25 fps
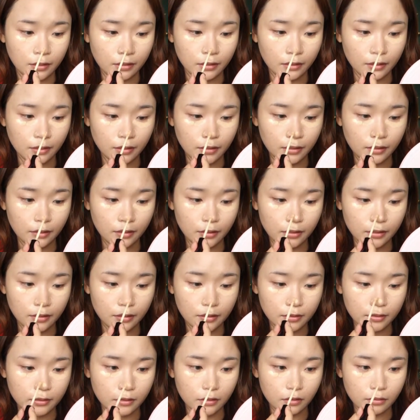
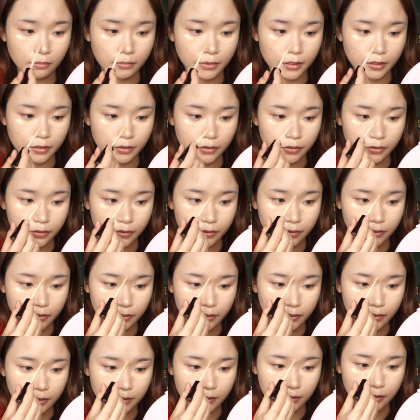And on my
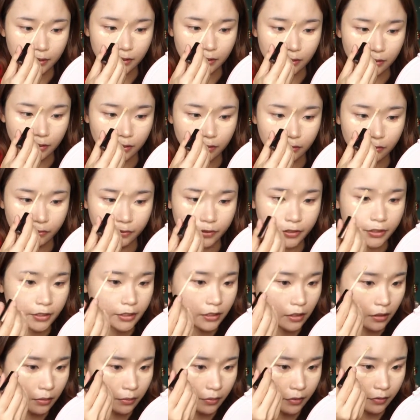nose, over
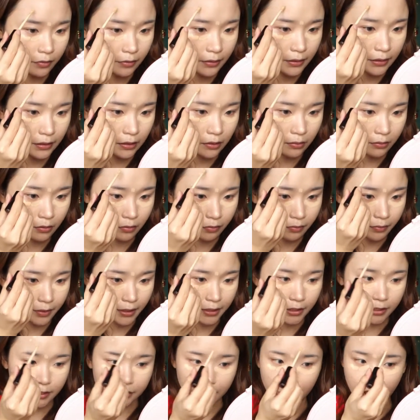top of some of my
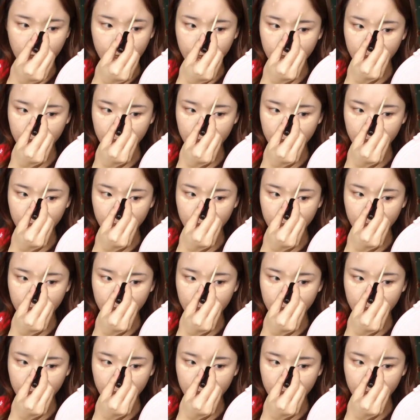dark